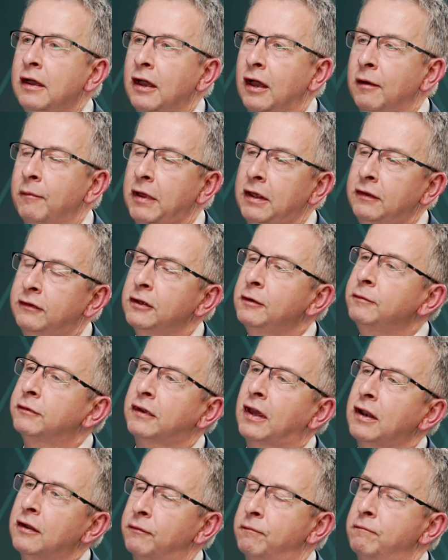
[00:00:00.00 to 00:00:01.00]
Um, in terms
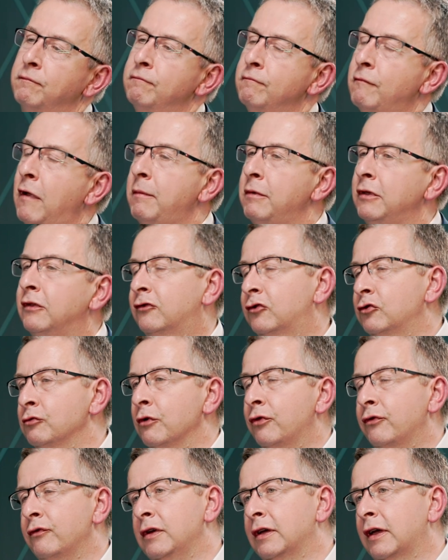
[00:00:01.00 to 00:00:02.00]
of kind of maybe two
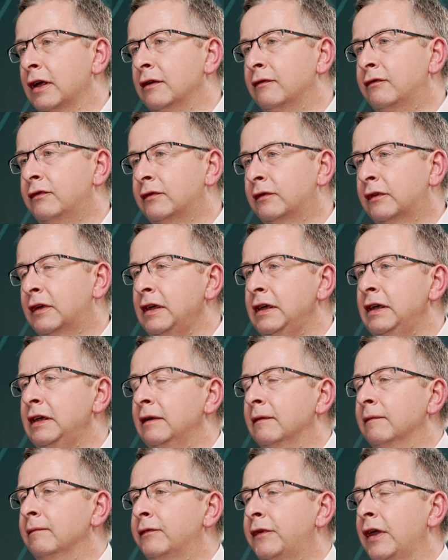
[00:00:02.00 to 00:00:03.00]
or three kind of
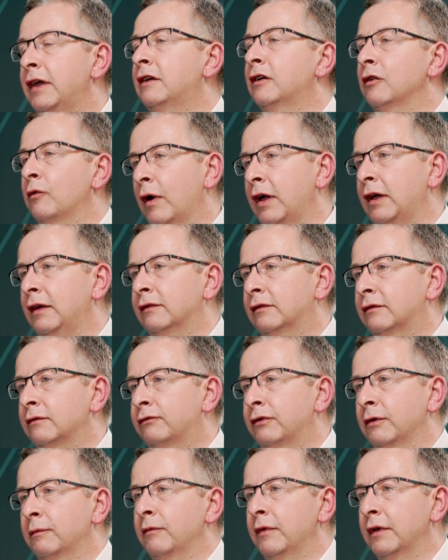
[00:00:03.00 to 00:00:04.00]
key takeaways
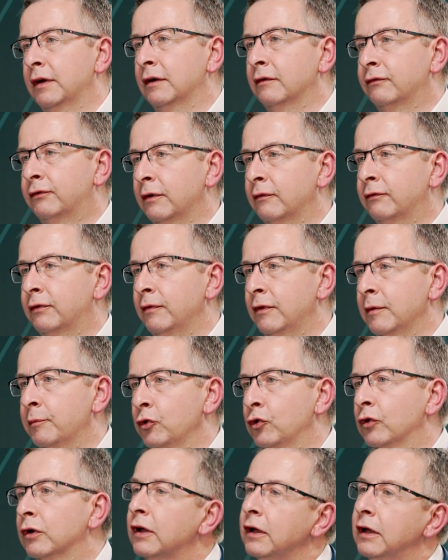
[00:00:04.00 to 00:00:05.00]
from the from the
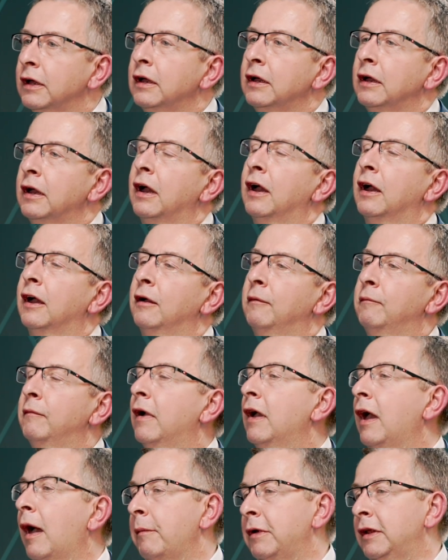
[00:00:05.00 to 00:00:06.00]
book um,
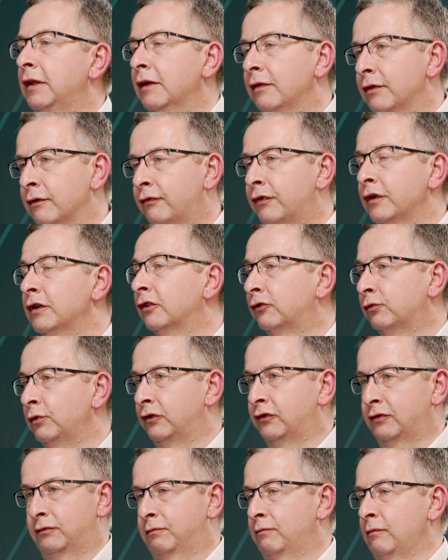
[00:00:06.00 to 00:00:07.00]
I mean, the first,
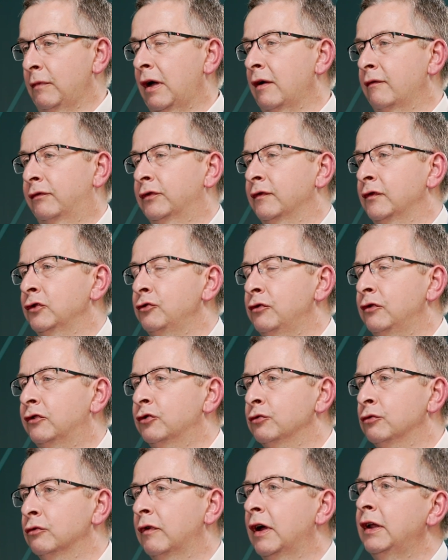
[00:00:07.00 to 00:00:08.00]
which I've alluded
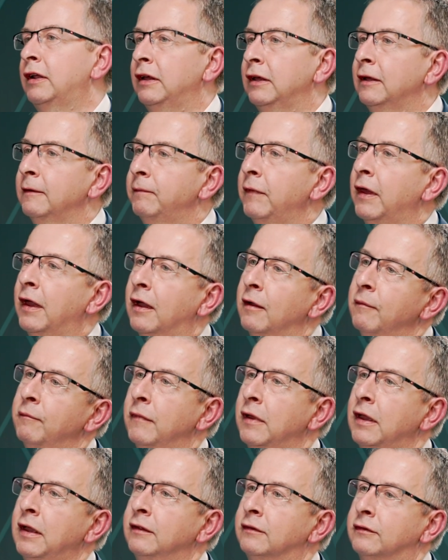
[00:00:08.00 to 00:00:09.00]
to already,
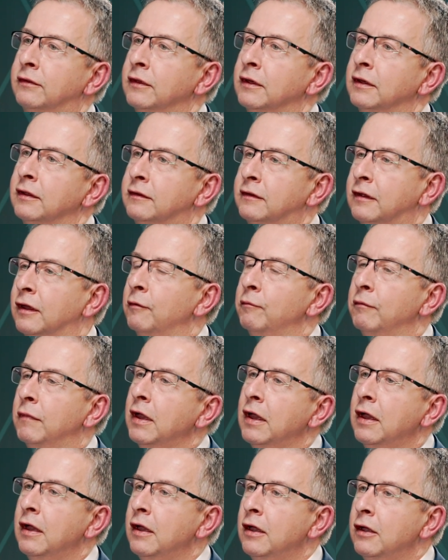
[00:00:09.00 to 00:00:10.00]
um, is that um,
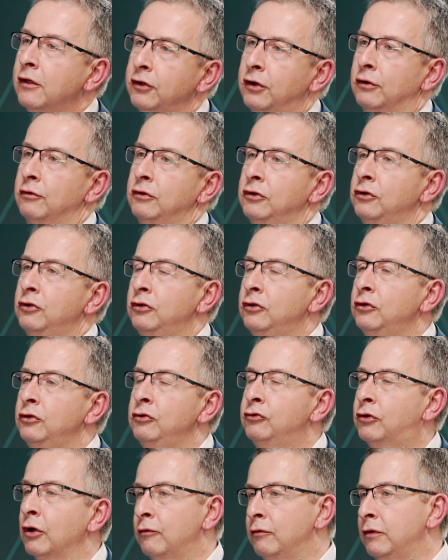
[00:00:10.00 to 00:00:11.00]
you know
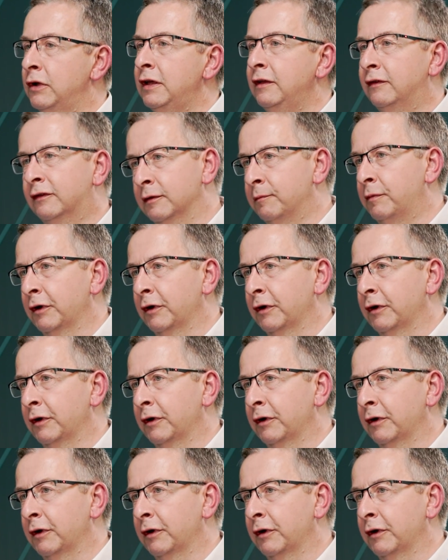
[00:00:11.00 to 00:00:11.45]
you don't need to